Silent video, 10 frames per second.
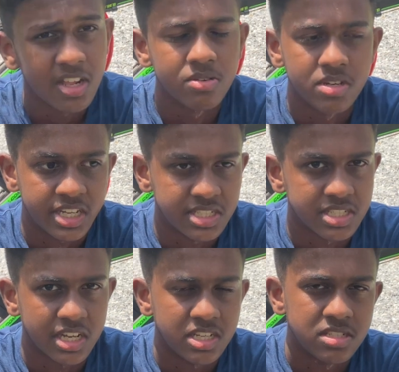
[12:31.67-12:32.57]
do night
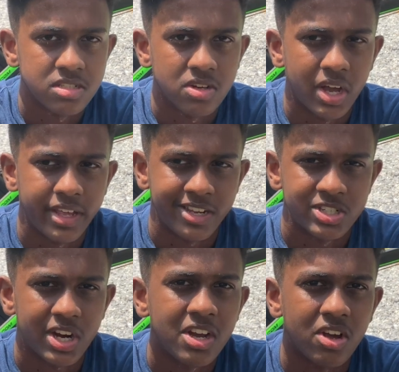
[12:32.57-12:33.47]
studies, so I
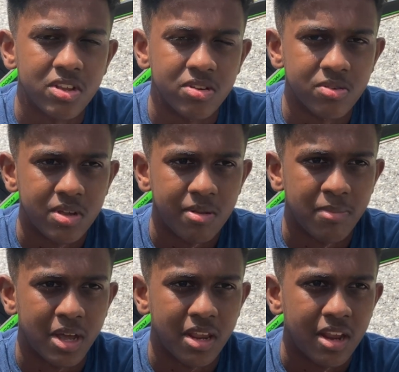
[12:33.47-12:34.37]
try not to do it.
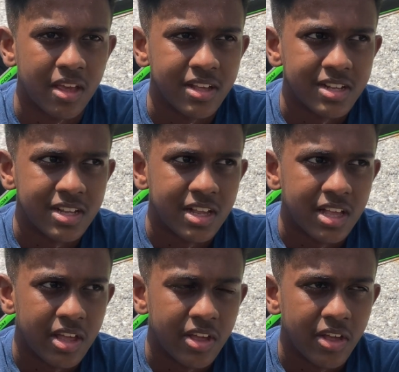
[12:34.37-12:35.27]
But
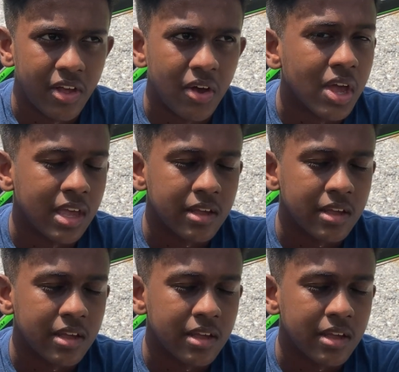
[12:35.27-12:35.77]
okay,